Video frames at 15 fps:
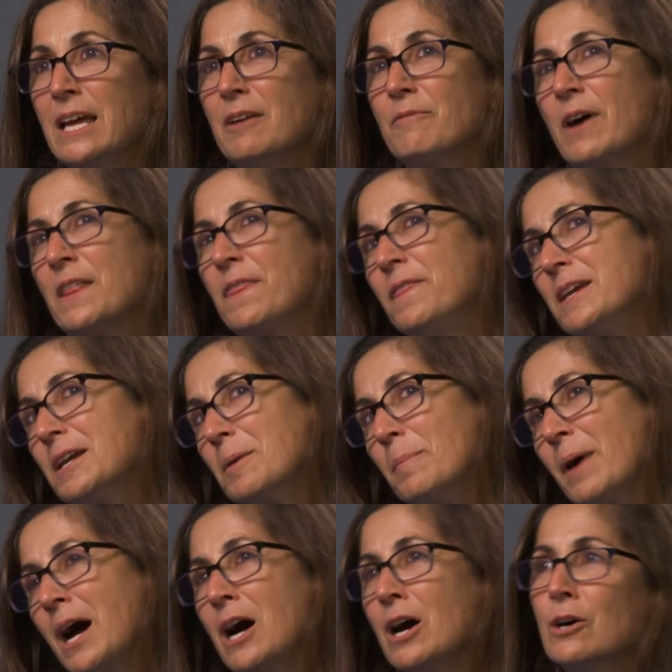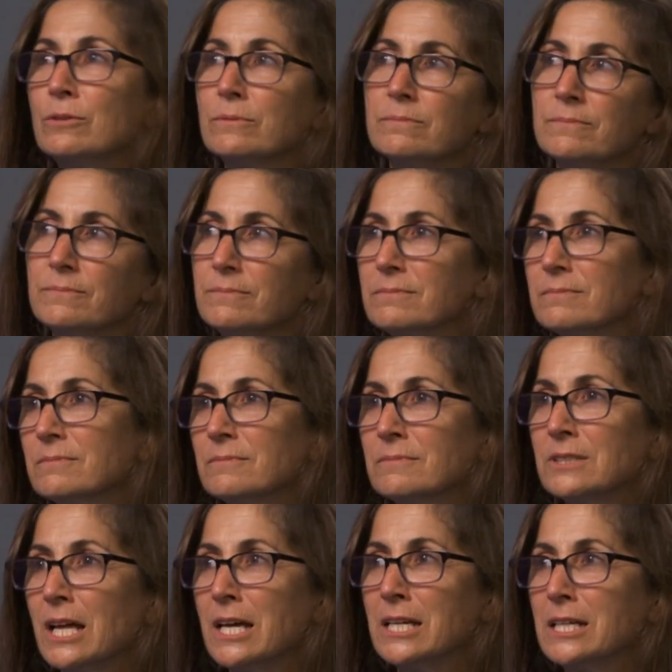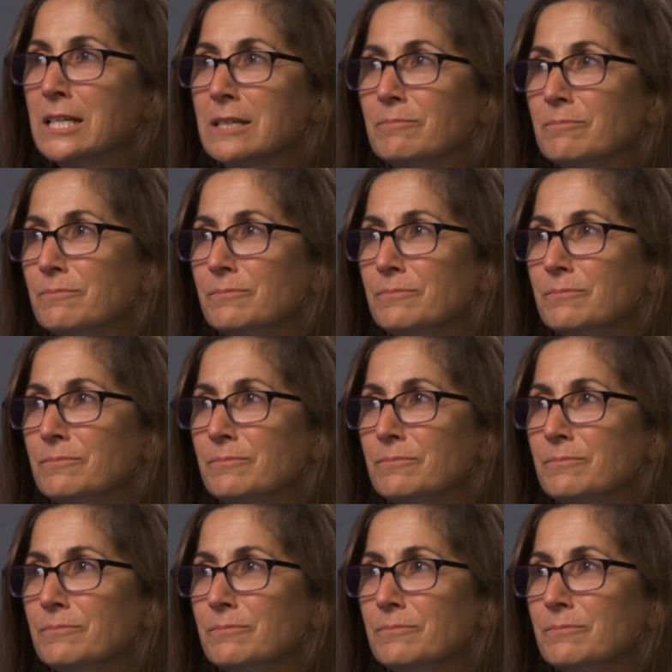if I think about like